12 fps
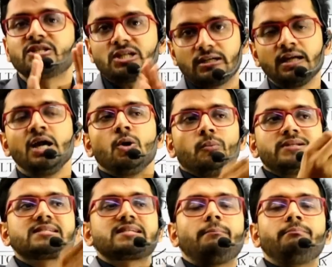budget
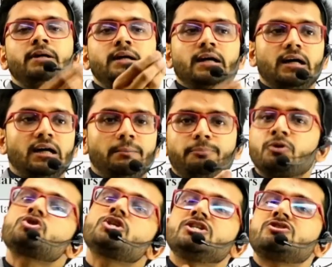with some
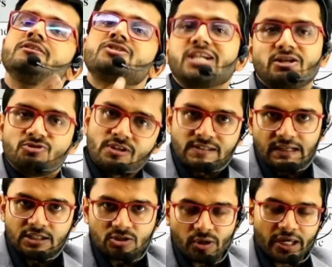procedural changes in it.